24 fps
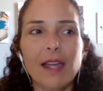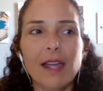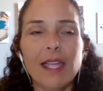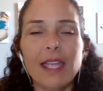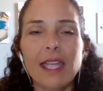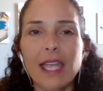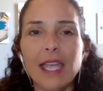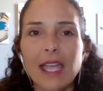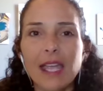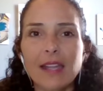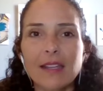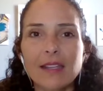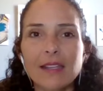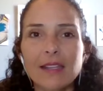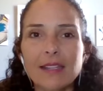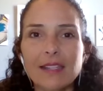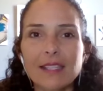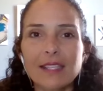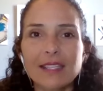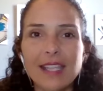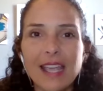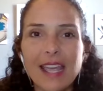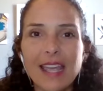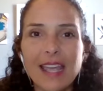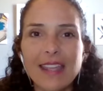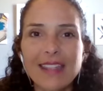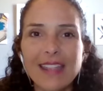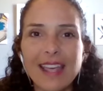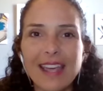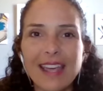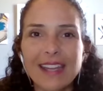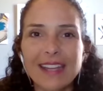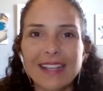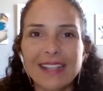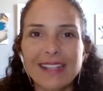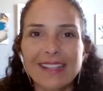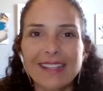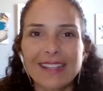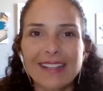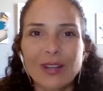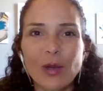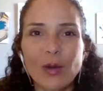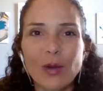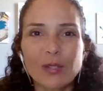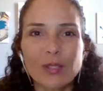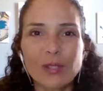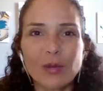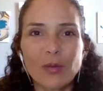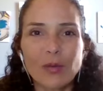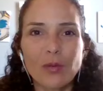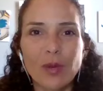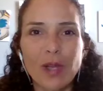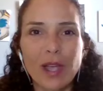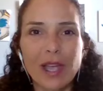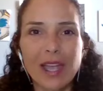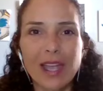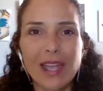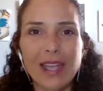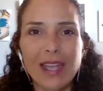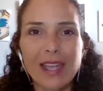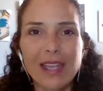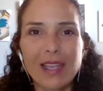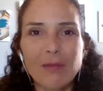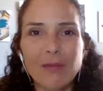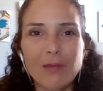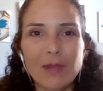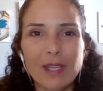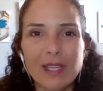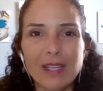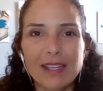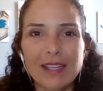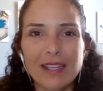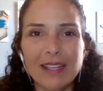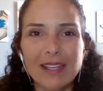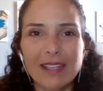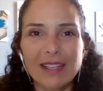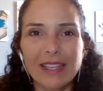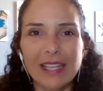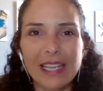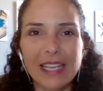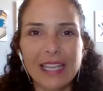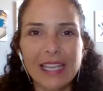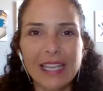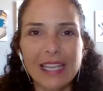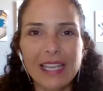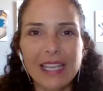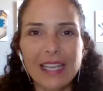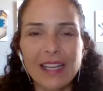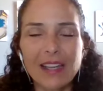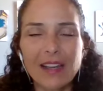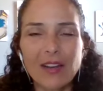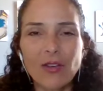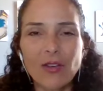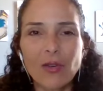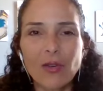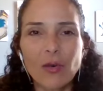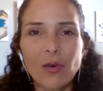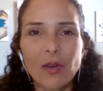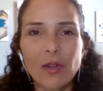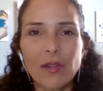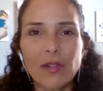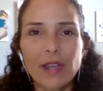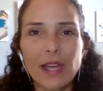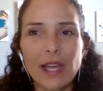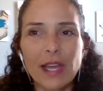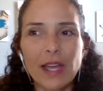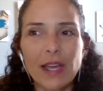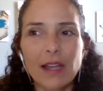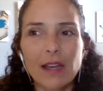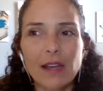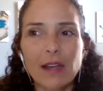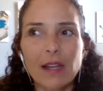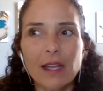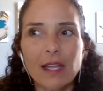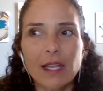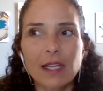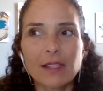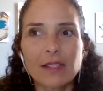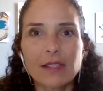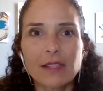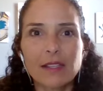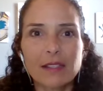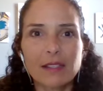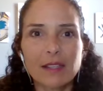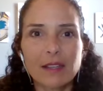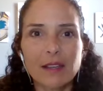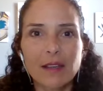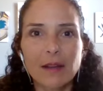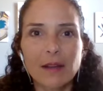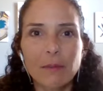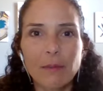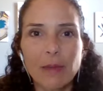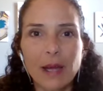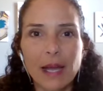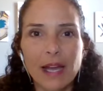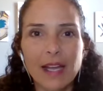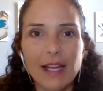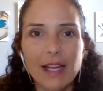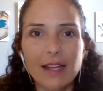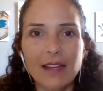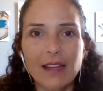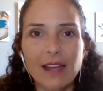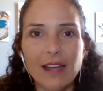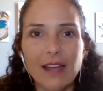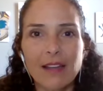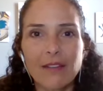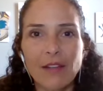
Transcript: I can't say that it goes away immediately or that it doesn't come back.